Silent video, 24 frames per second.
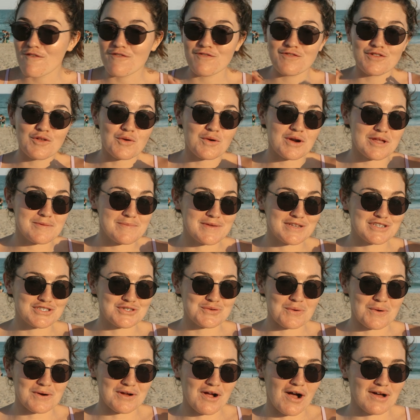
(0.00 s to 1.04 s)
Florida Beach
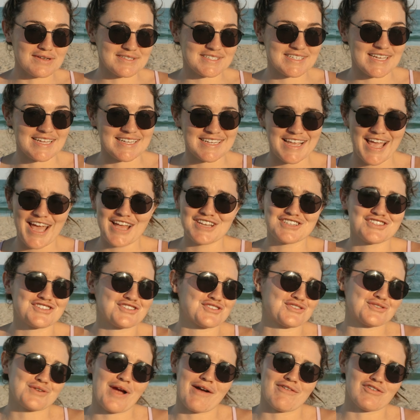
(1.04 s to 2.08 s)
Tour content and
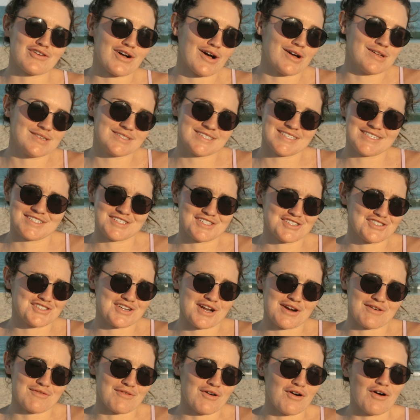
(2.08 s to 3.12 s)
just travel content in
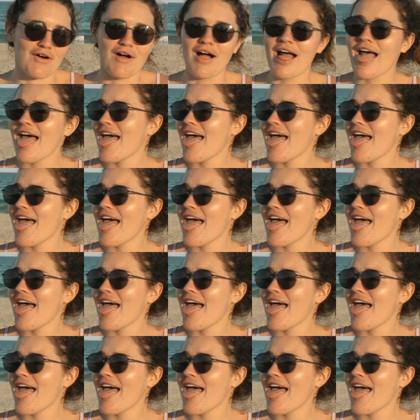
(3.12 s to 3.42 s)
general.